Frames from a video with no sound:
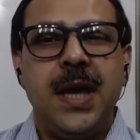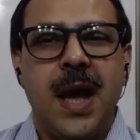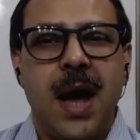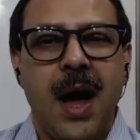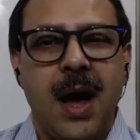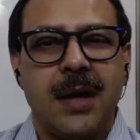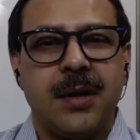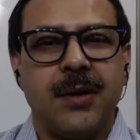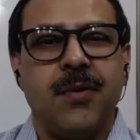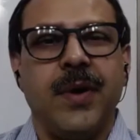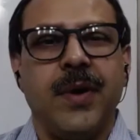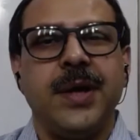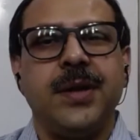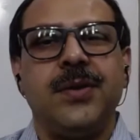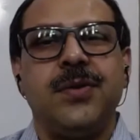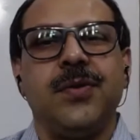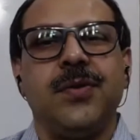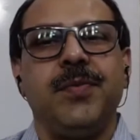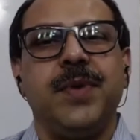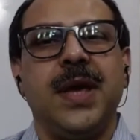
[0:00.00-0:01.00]
are going
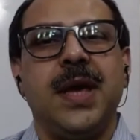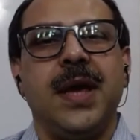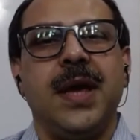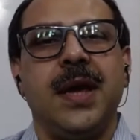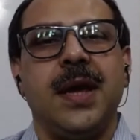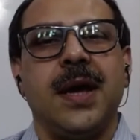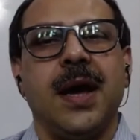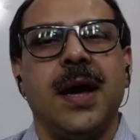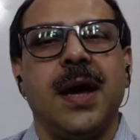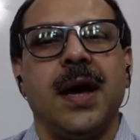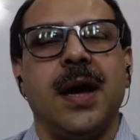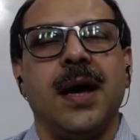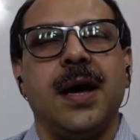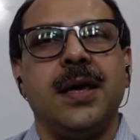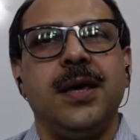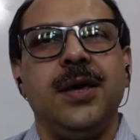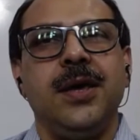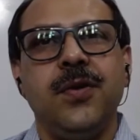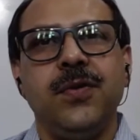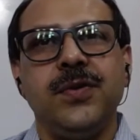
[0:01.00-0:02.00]
to be
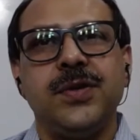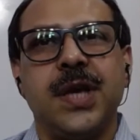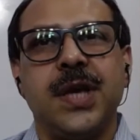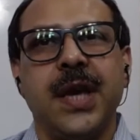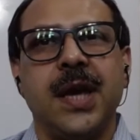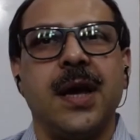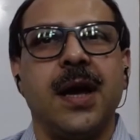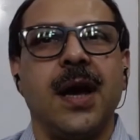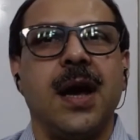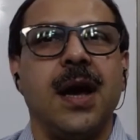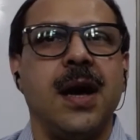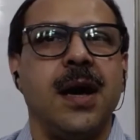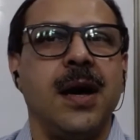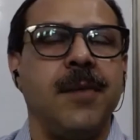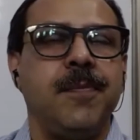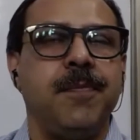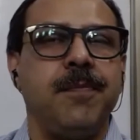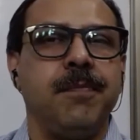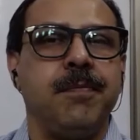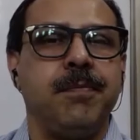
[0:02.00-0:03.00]
using
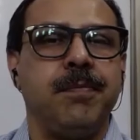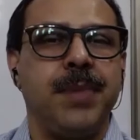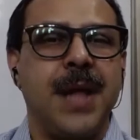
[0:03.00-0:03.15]
a